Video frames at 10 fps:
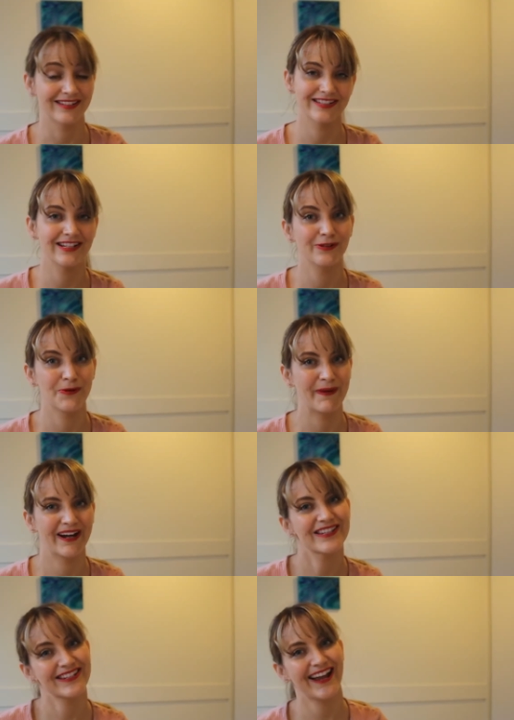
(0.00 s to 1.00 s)
to tell you about
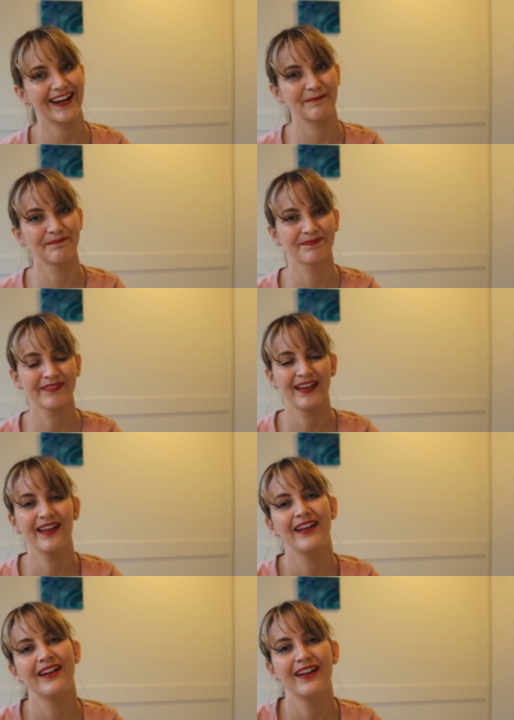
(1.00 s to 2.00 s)
it today.
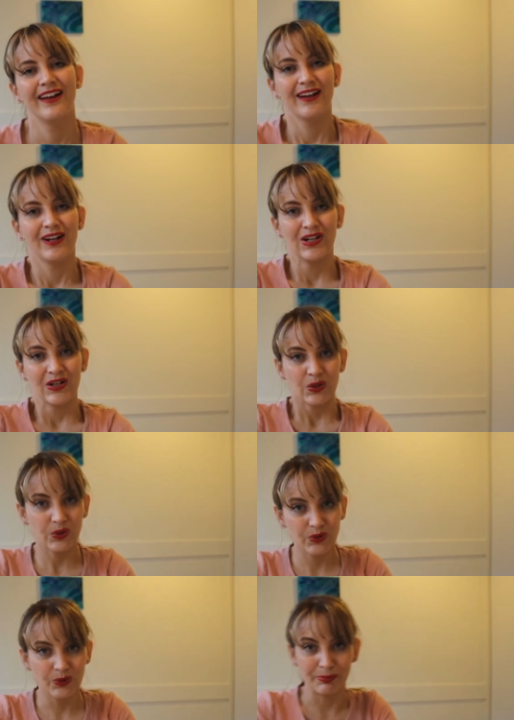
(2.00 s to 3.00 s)

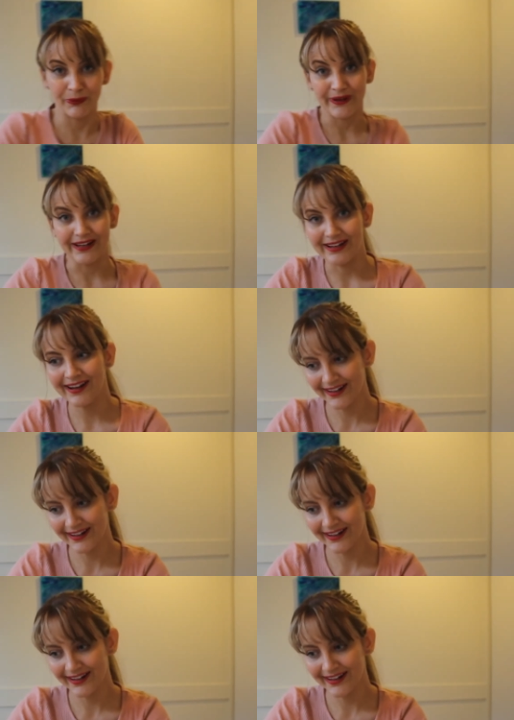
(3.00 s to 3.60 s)
Oh boy.